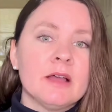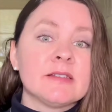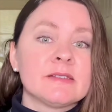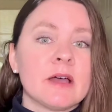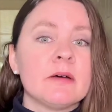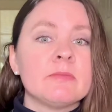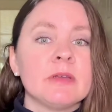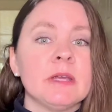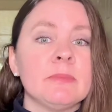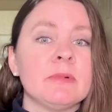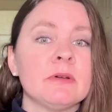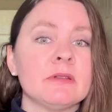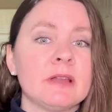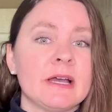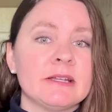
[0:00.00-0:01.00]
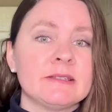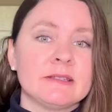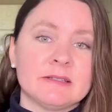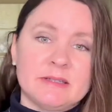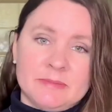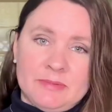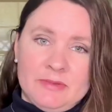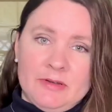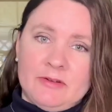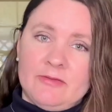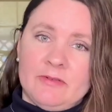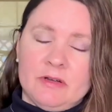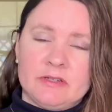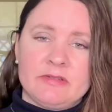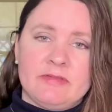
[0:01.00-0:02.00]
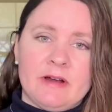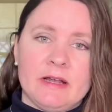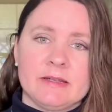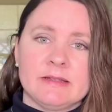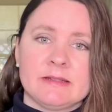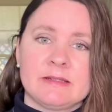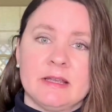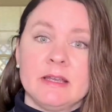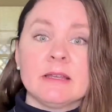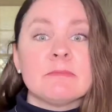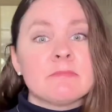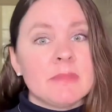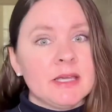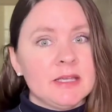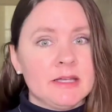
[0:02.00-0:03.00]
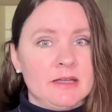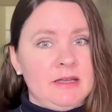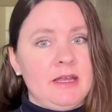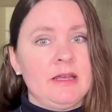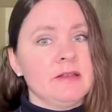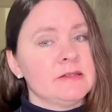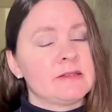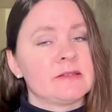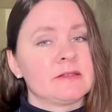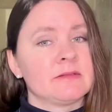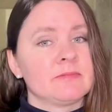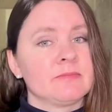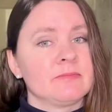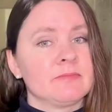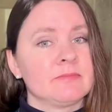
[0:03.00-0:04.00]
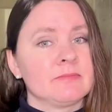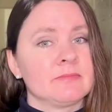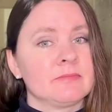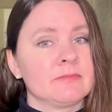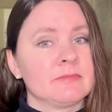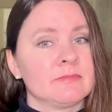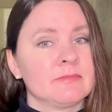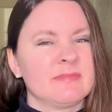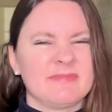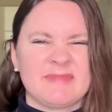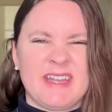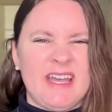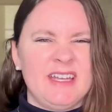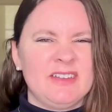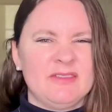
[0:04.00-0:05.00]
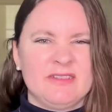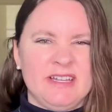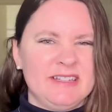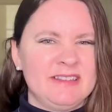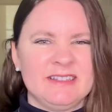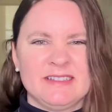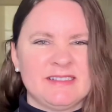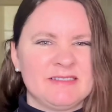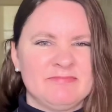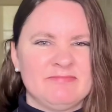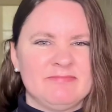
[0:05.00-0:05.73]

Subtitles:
Some people like to dip their French fries in mayonnaise. I don't like this.